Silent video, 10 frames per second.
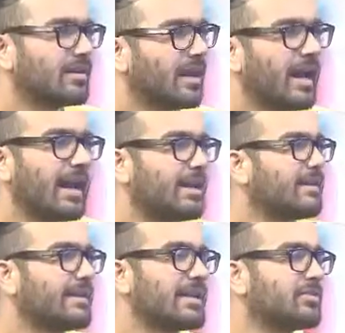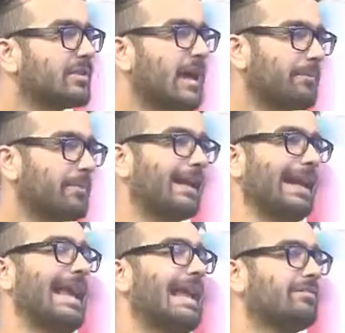And I think that's what happened.
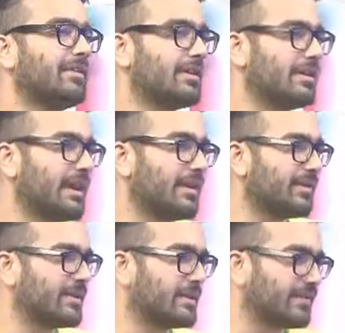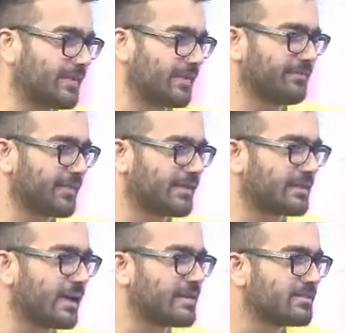Even in the end, with the
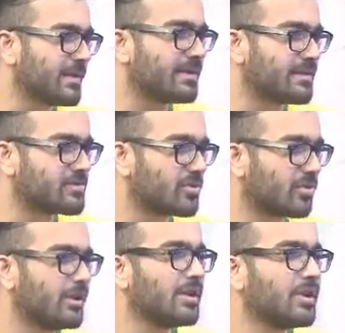Dries Mertens goal,